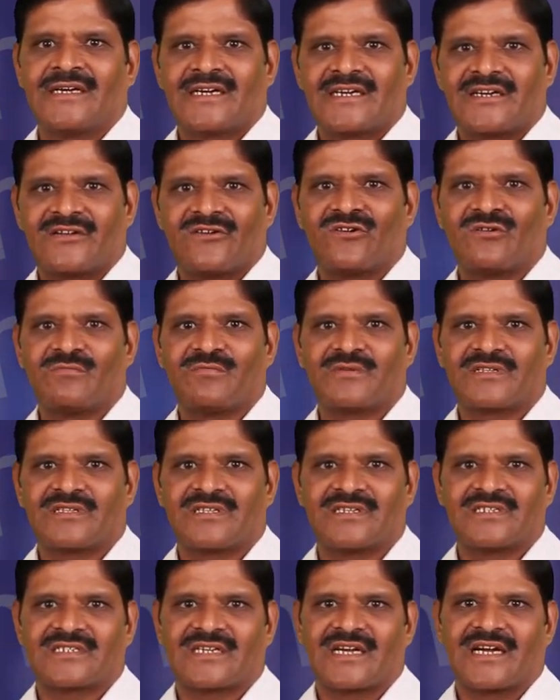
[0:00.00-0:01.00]
developing
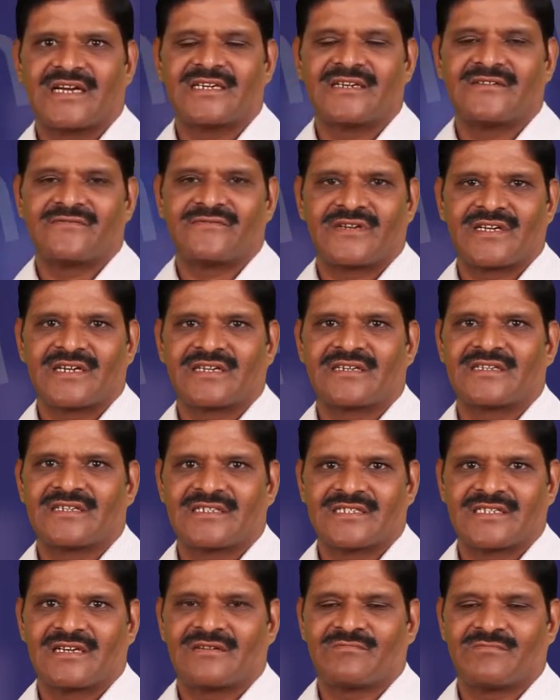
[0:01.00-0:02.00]
this kind of techniques
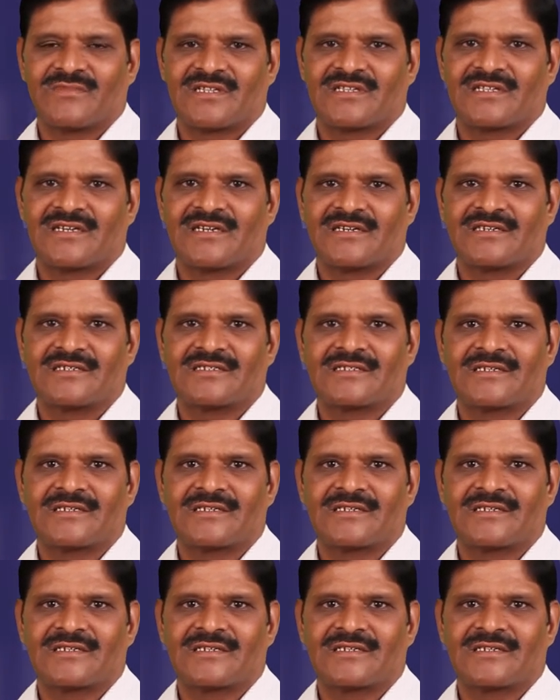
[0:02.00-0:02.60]
or methods